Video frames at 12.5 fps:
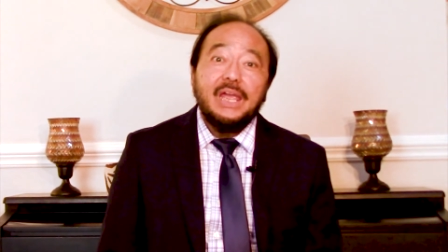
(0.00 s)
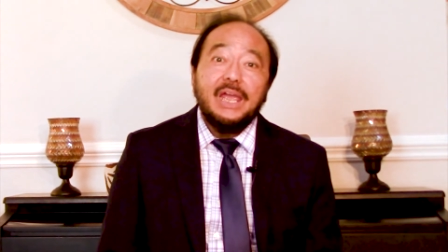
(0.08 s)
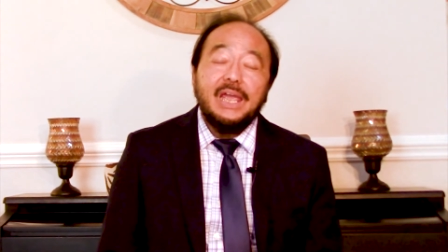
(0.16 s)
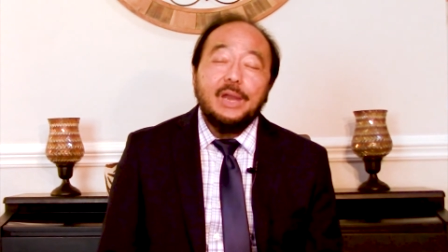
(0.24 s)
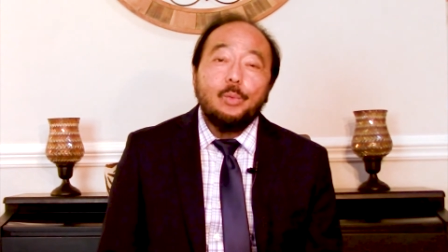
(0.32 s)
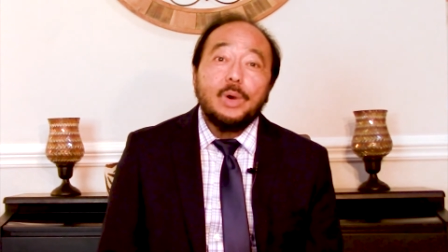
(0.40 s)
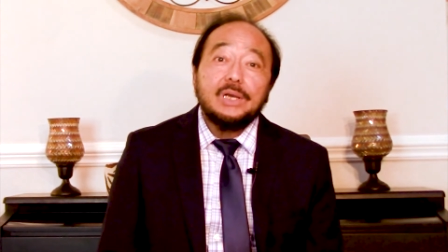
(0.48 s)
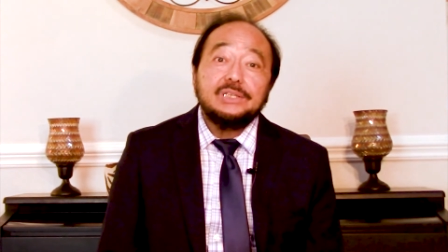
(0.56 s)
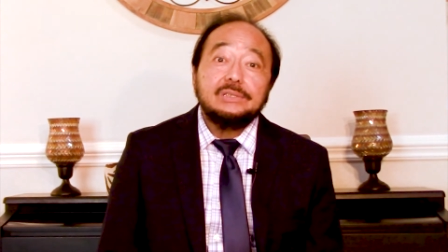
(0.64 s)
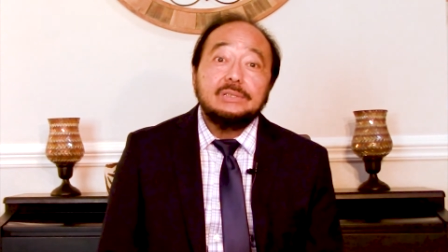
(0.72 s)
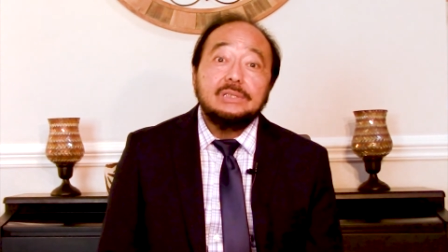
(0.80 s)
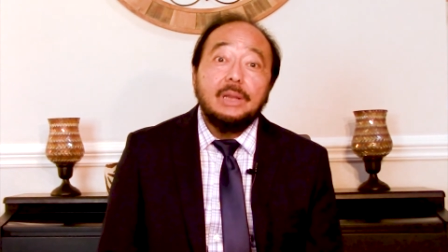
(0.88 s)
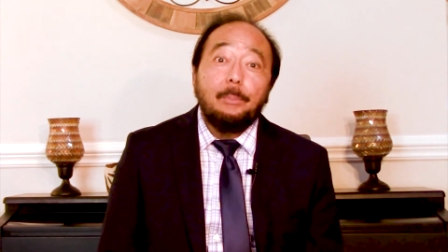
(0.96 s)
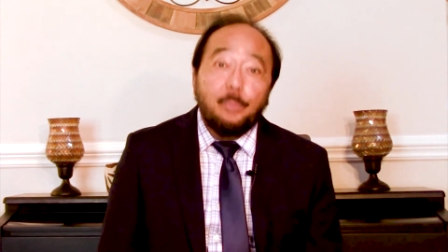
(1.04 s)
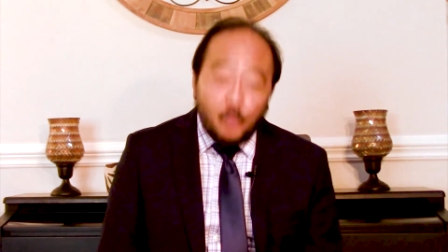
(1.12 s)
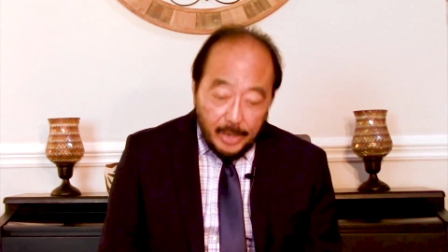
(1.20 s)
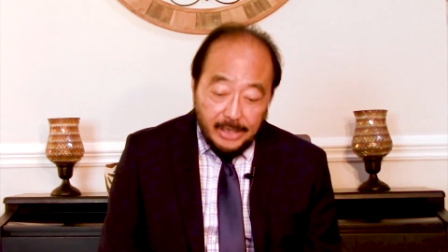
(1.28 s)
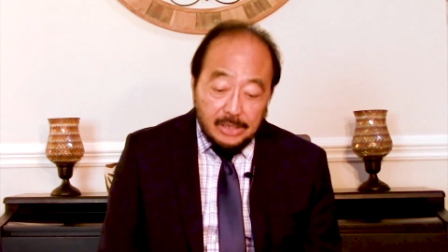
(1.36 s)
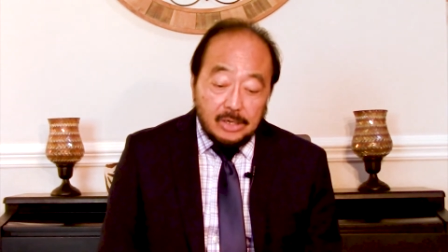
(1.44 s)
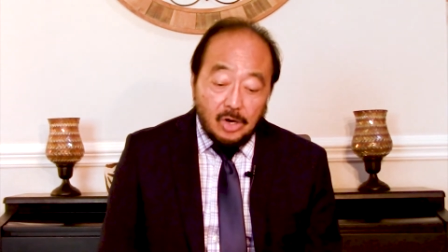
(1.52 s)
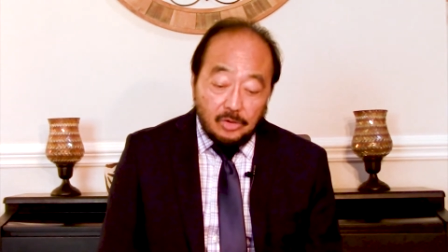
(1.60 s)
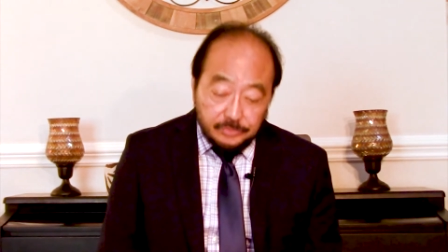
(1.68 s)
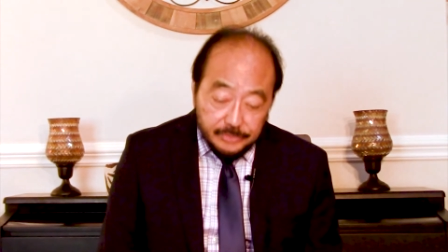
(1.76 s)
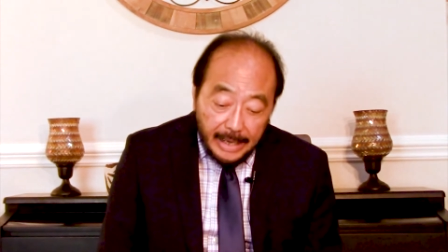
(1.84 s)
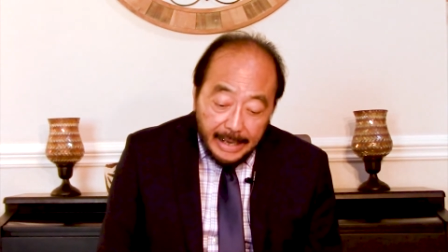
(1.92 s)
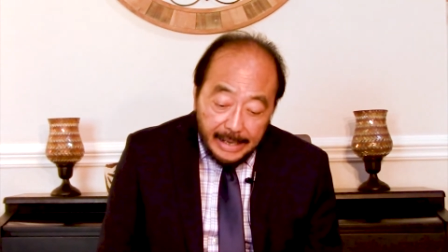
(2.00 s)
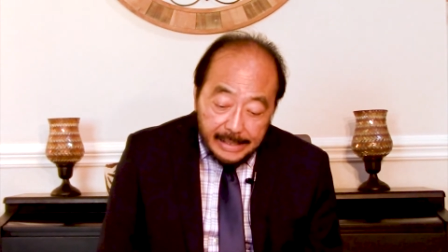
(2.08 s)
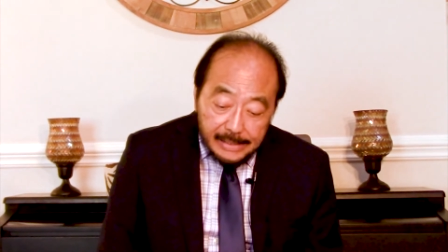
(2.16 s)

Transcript: It was the break of day.